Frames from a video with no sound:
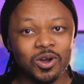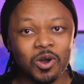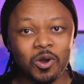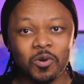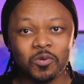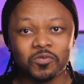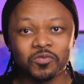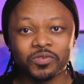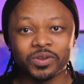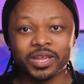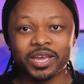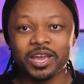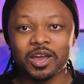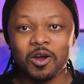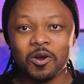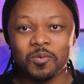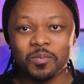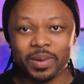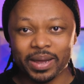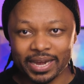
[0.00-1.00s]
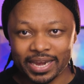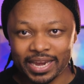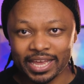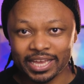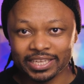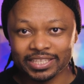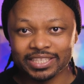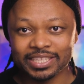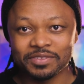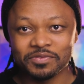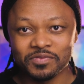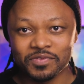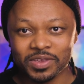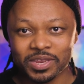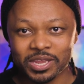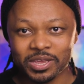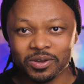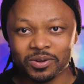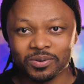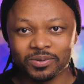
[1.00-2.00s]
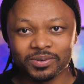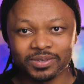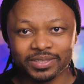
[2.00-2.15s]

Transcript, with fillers: hopefully on my next video.